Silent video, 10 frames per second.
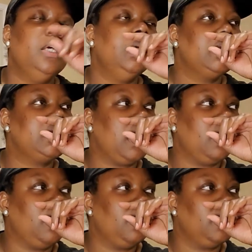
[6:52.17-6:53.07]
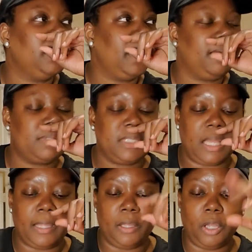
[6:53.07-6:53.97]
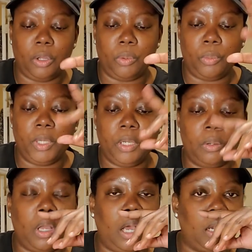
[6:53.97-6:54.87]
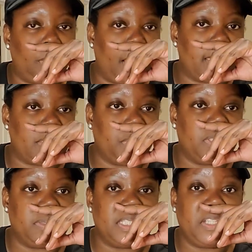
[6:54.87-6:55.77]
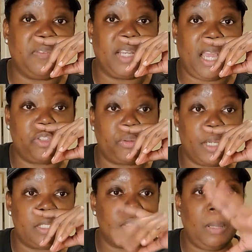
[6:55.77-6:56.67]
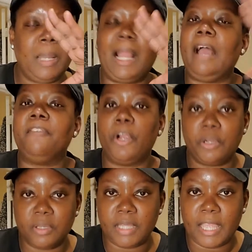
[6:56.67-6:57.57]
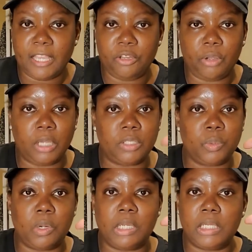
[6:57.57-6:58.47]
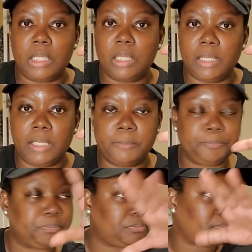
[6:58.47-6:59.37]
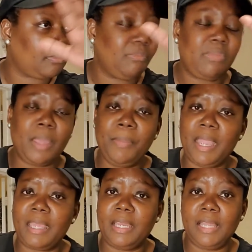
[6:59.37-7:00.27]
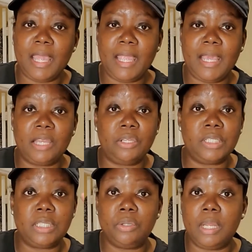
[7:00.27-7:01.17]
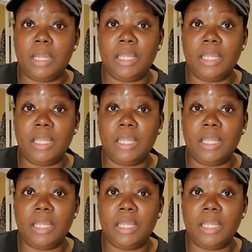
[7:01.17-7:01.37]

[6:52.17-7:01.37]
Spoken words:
So the lady was like, oh, we're gonna cauterize it with some silver nitrate. So like, I've heard of that. You know, I used to work in the clinic back in the day. I used to do that